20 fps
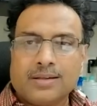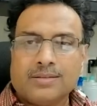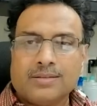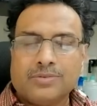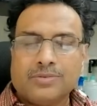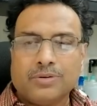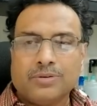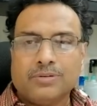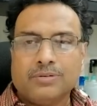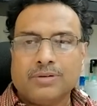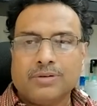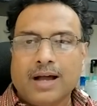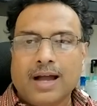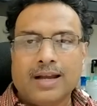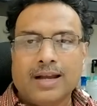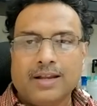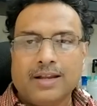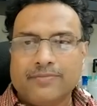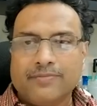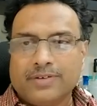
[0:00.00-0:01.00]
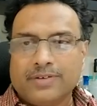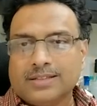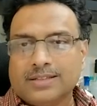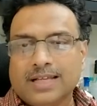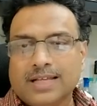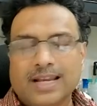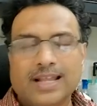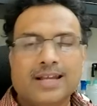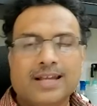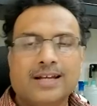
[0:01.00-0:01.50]
So, and if it is
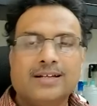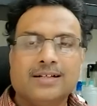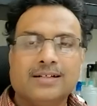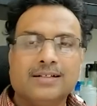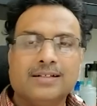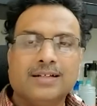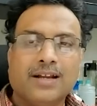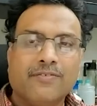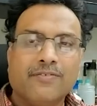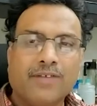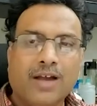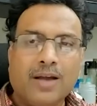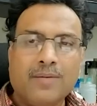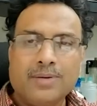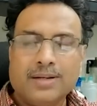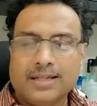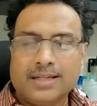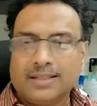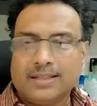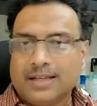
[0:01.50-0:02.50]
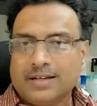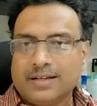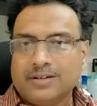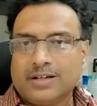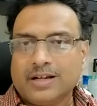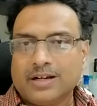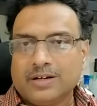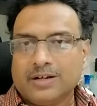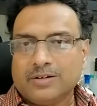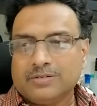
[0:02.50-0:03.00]
inherited in a family, then
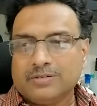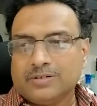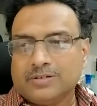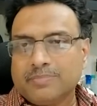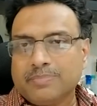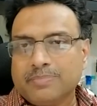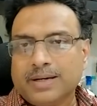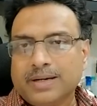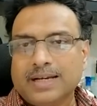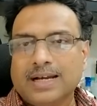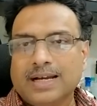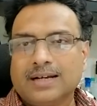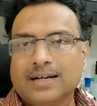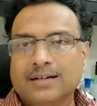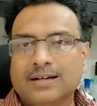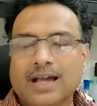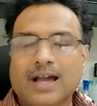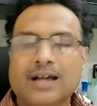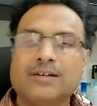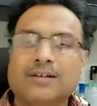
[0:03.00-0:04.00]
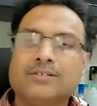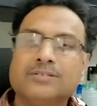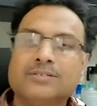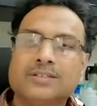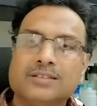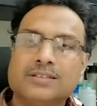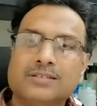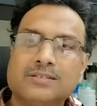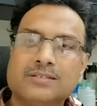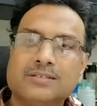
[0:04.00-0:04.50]
you can do a prenatal
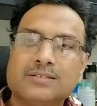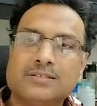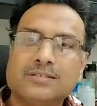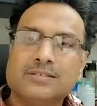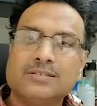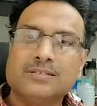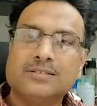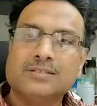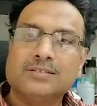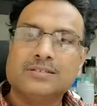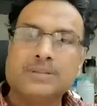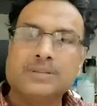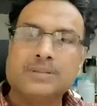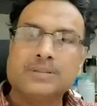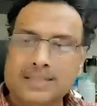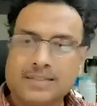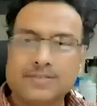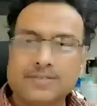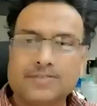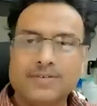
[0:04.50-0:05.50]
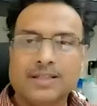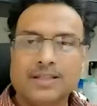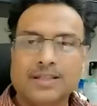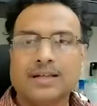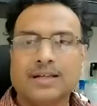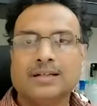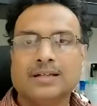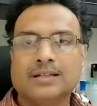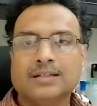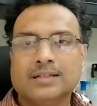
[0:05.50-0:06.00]
diagnosis to test
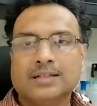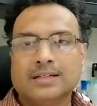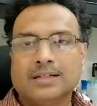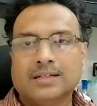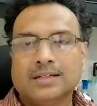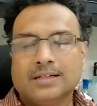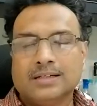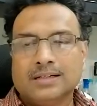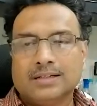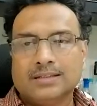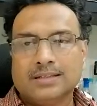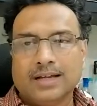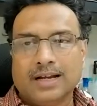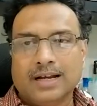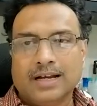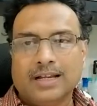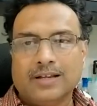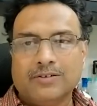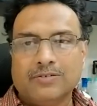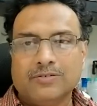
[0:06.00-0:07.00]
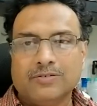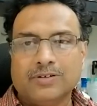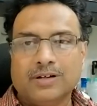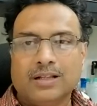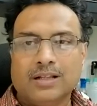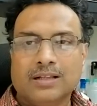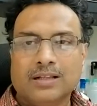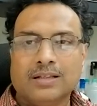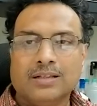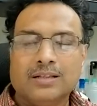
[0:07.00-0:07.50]
whether the
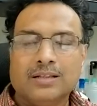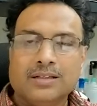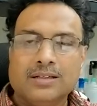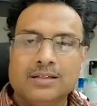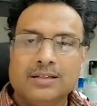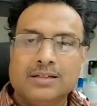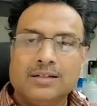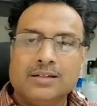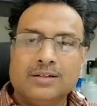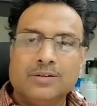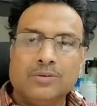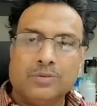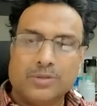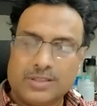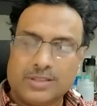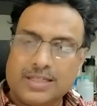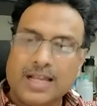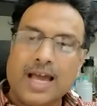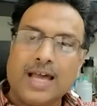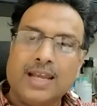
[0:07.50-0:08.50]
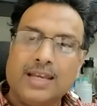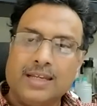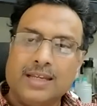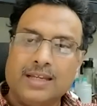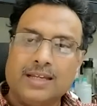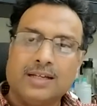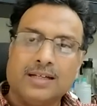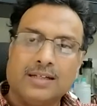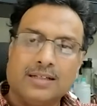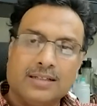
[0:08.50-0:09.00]
individual who is
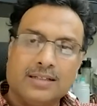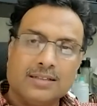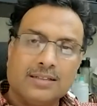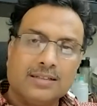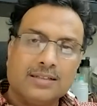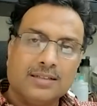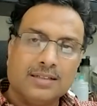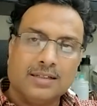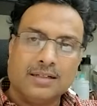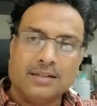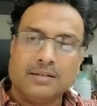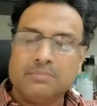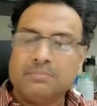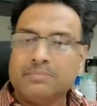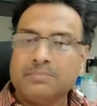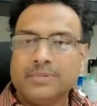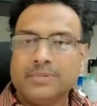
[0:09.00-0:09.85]
carrying a